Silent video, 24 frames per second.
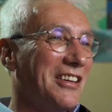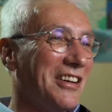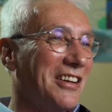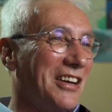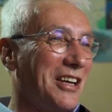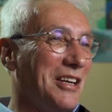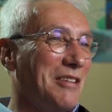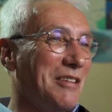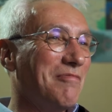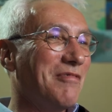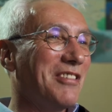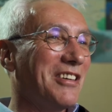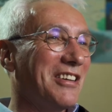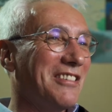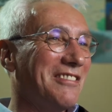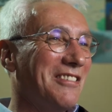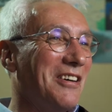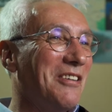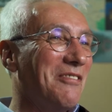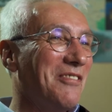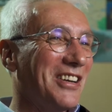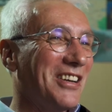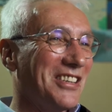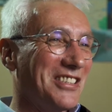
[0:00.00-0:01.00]
that Cumbria
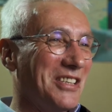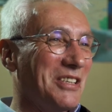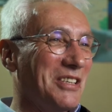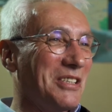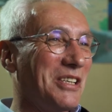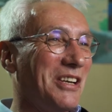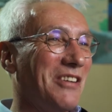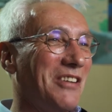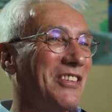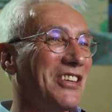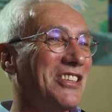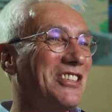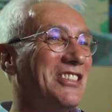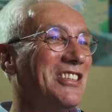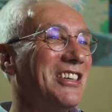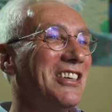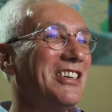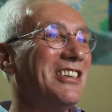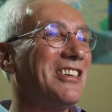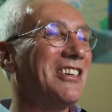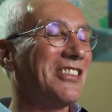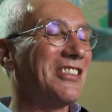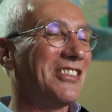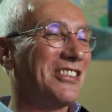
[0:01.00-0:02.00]
almost seems to have a
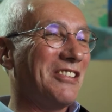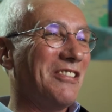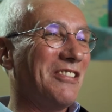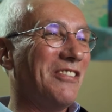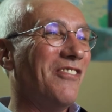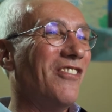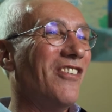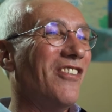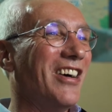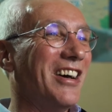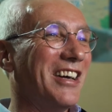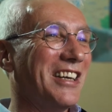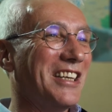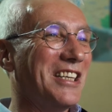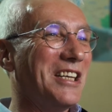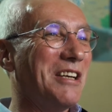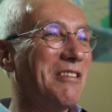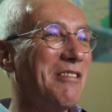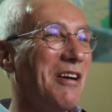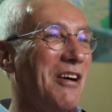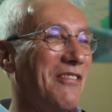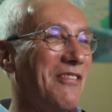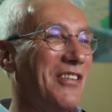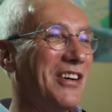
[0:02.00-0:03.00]
dearth of uh,
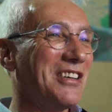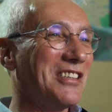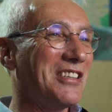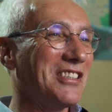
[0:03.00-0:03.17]
UFO